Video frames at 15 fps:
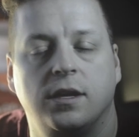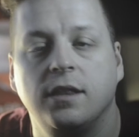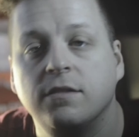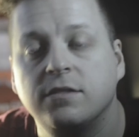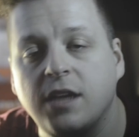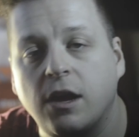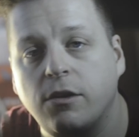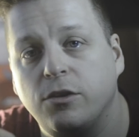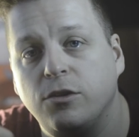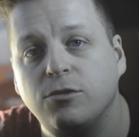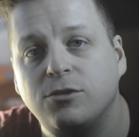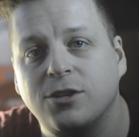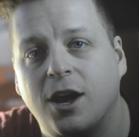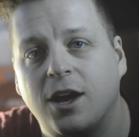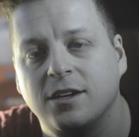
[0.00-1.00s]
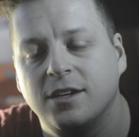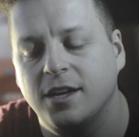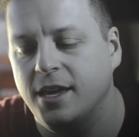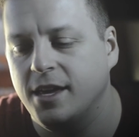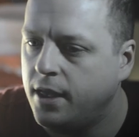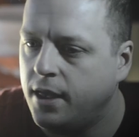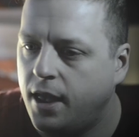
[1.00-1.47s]
He lives down in Utah,
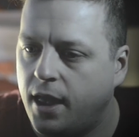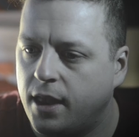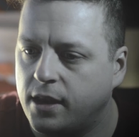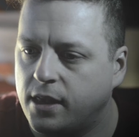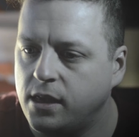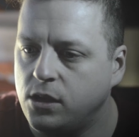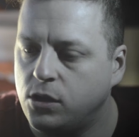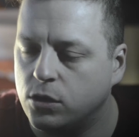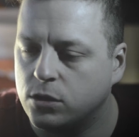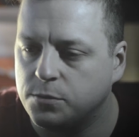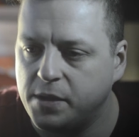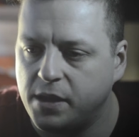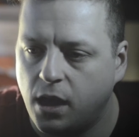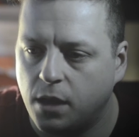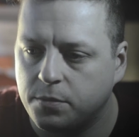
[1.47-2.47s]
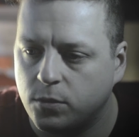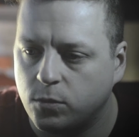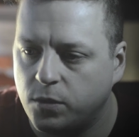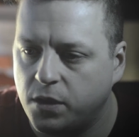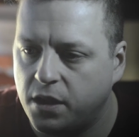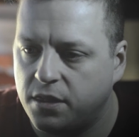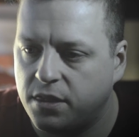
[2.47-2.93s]
and he hooked me up
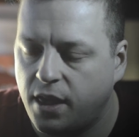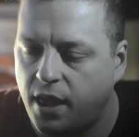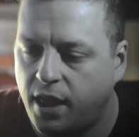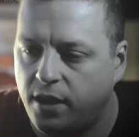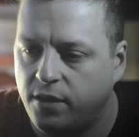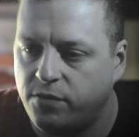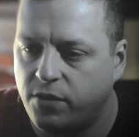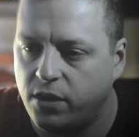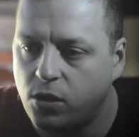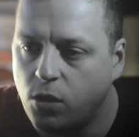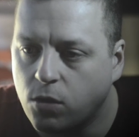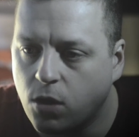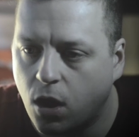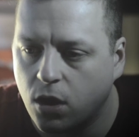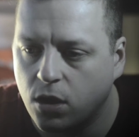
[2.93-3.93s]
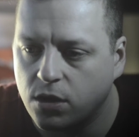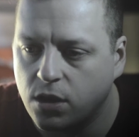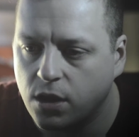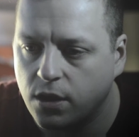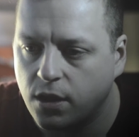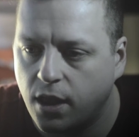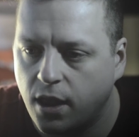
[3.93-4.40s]
with a video card.